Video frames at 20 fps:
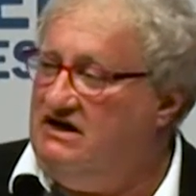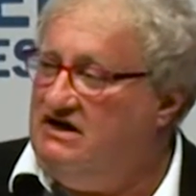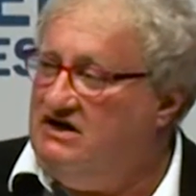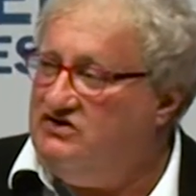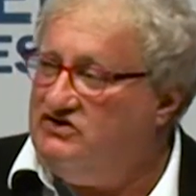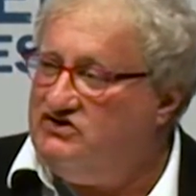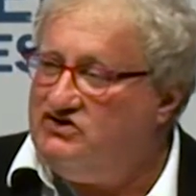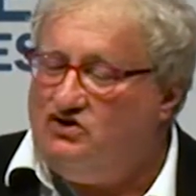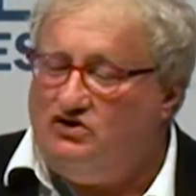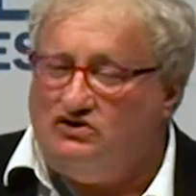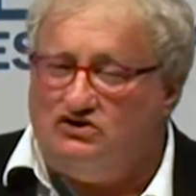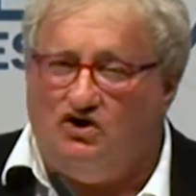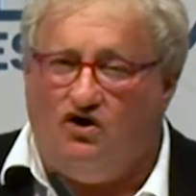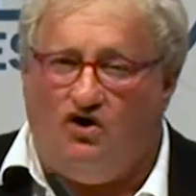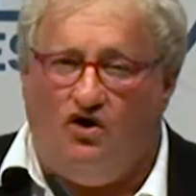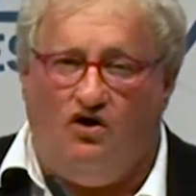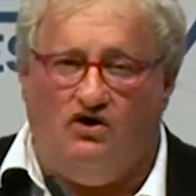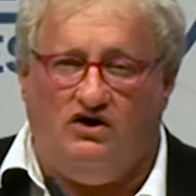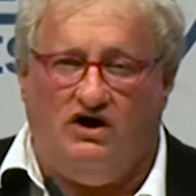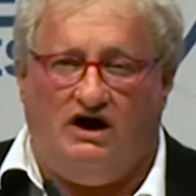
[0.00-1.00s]
it's called
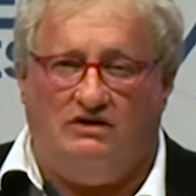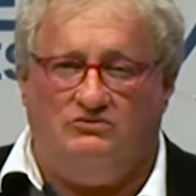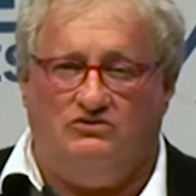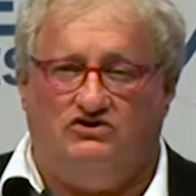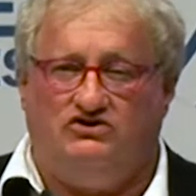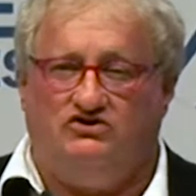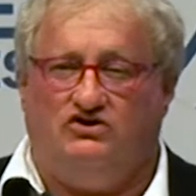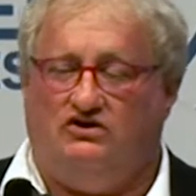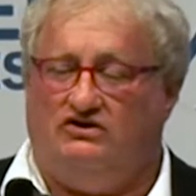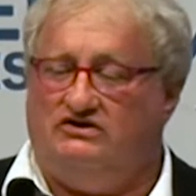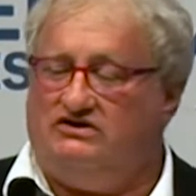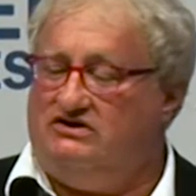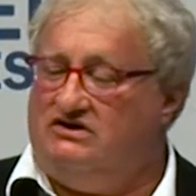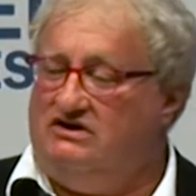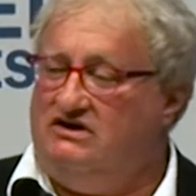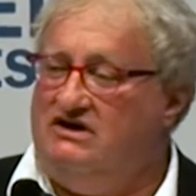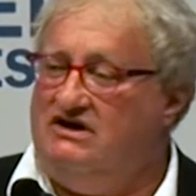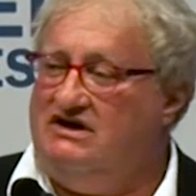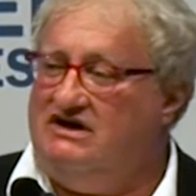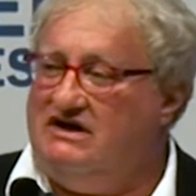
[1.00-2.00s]
Chok HaAmutot.
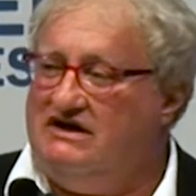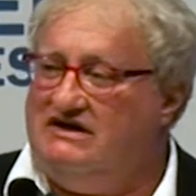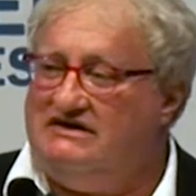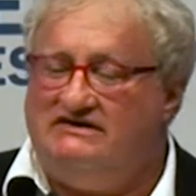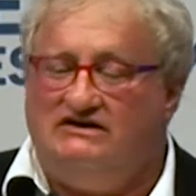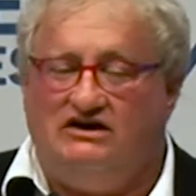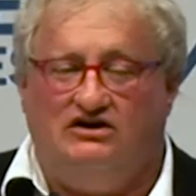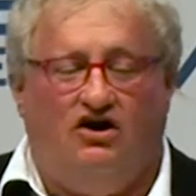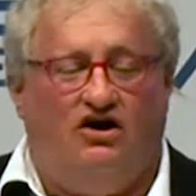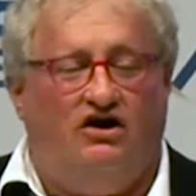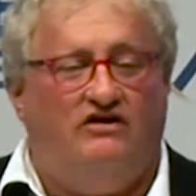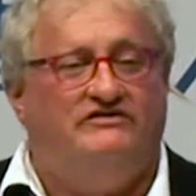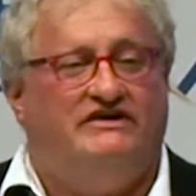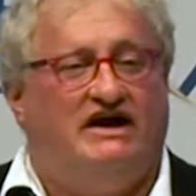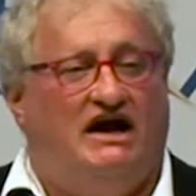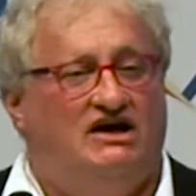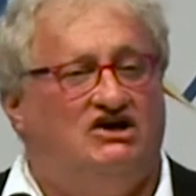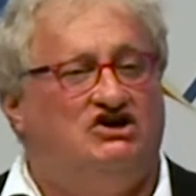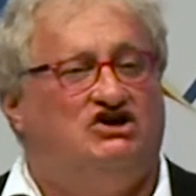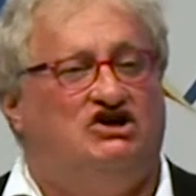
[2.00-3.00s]
It's the law of the
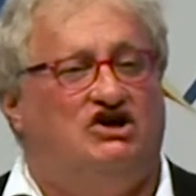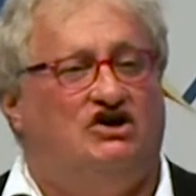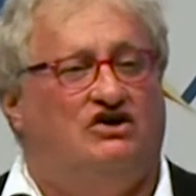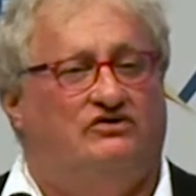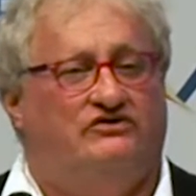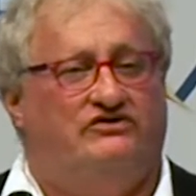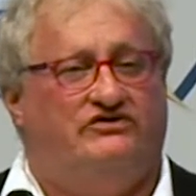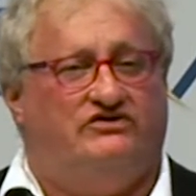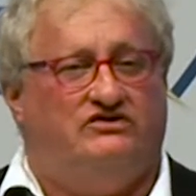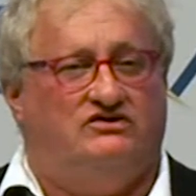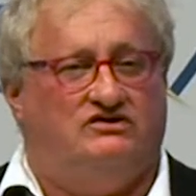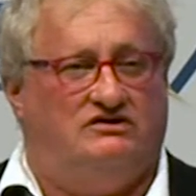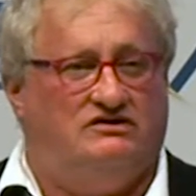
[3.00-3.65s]
NGOs.